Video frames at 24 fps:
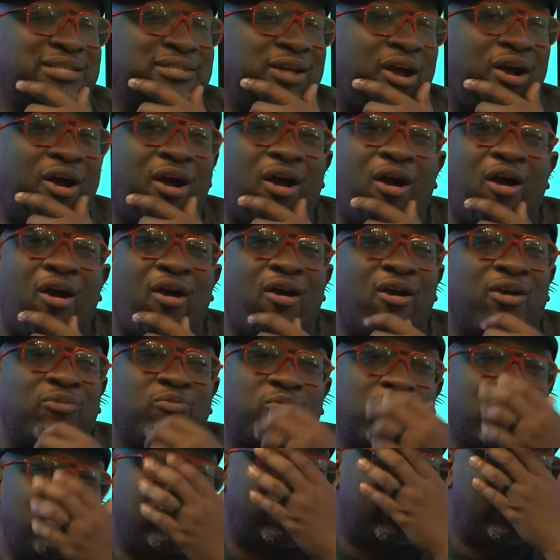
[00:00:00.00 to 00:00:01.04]
That's a
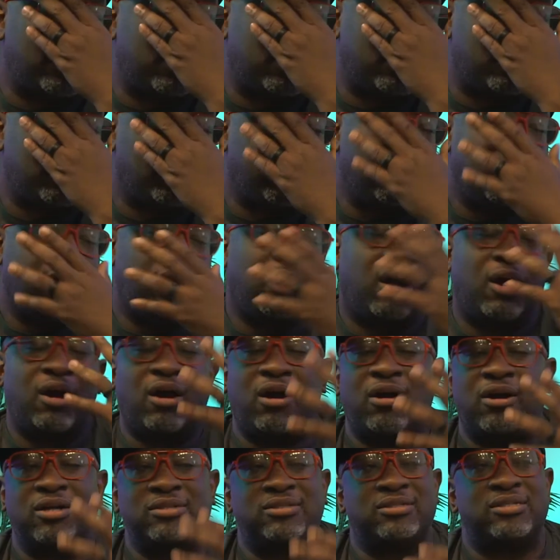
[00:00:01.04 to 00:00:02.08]
hard working,
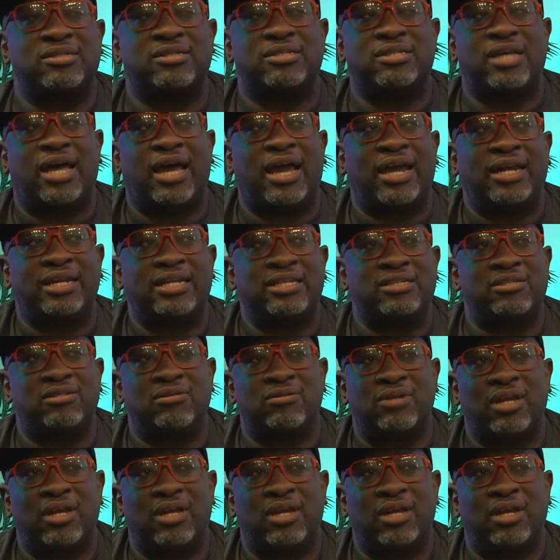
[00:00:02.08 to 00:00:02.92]
hard society.